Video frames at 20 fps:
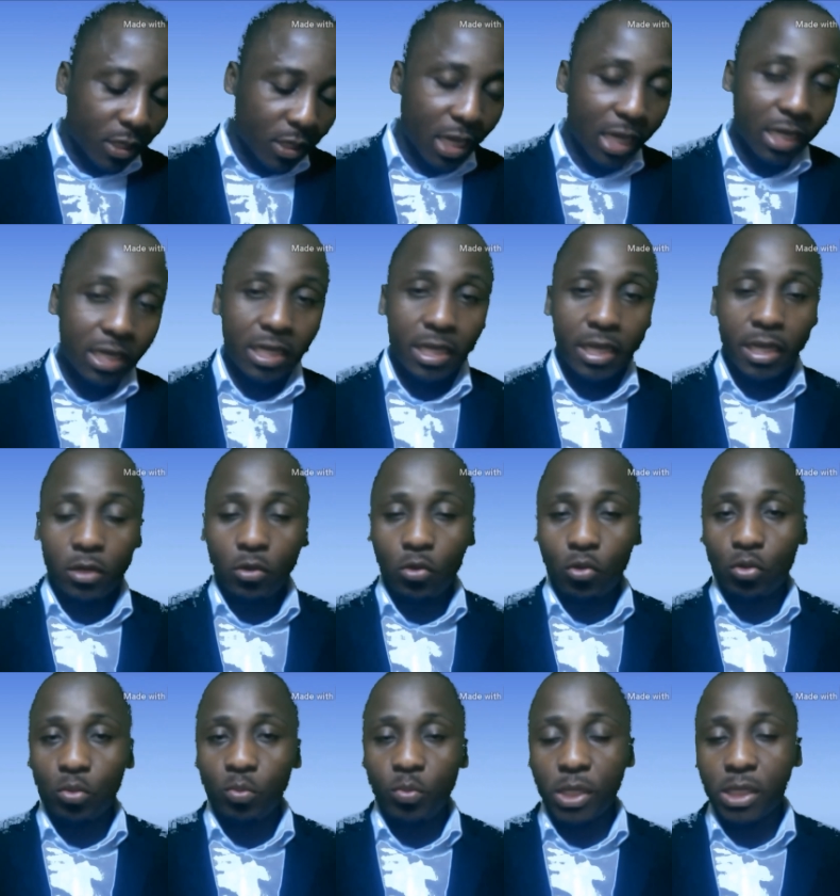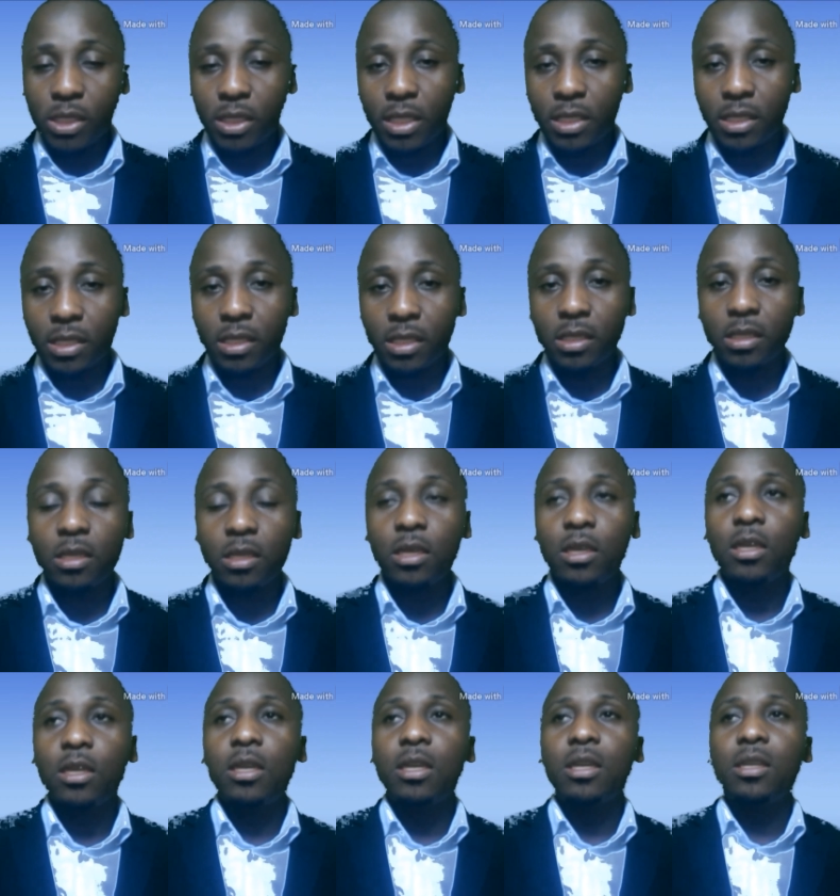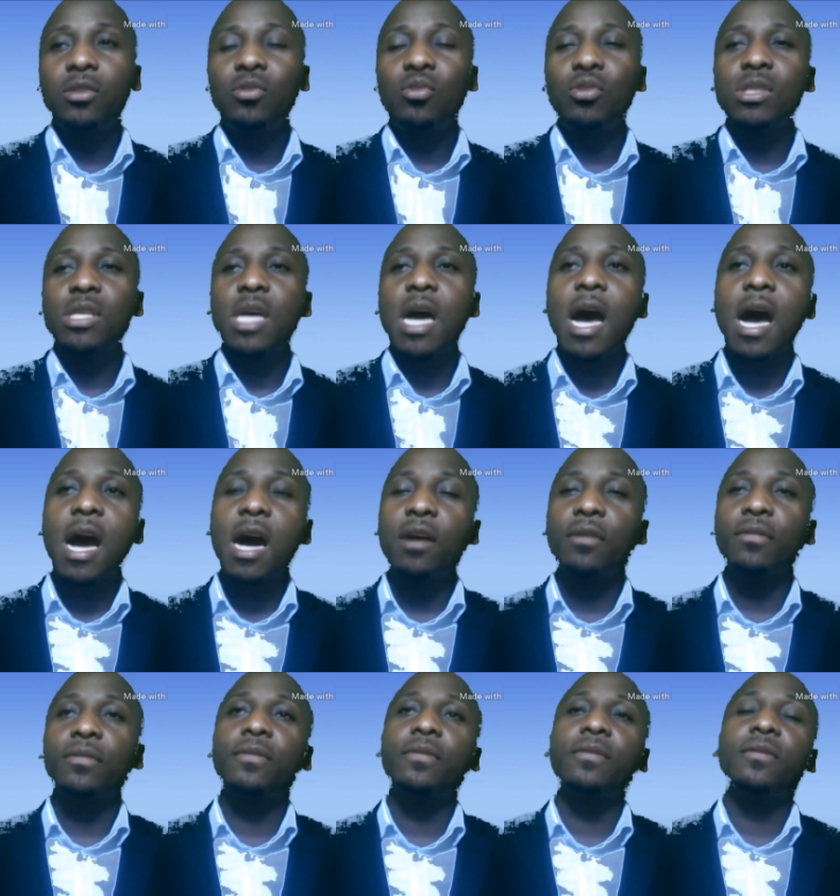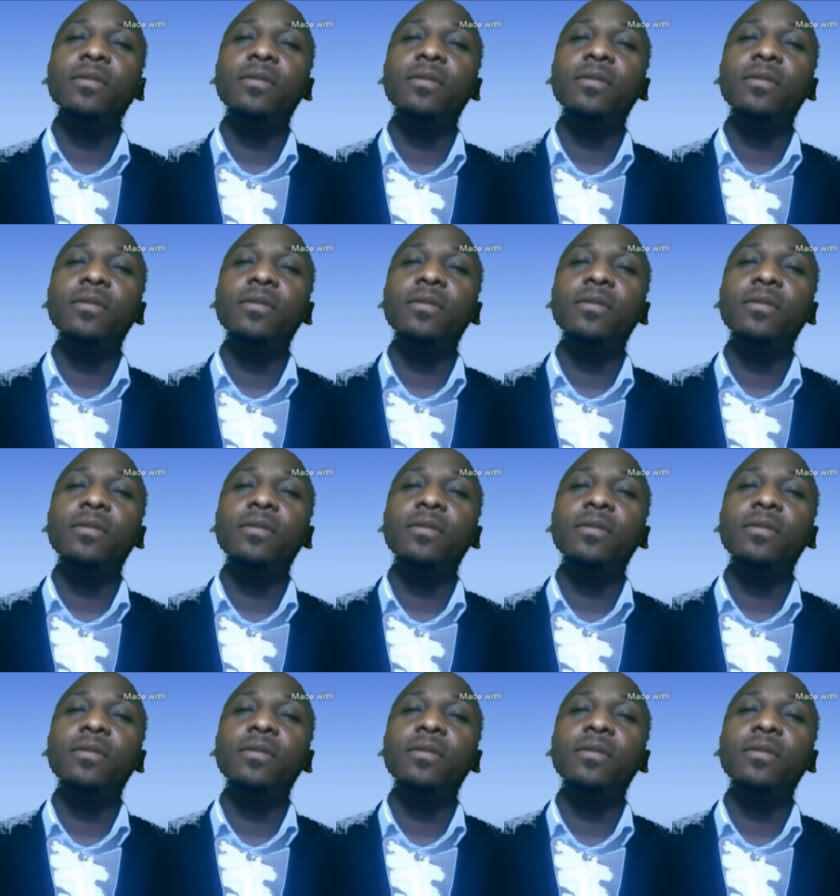Ghanaian owned businesses don't have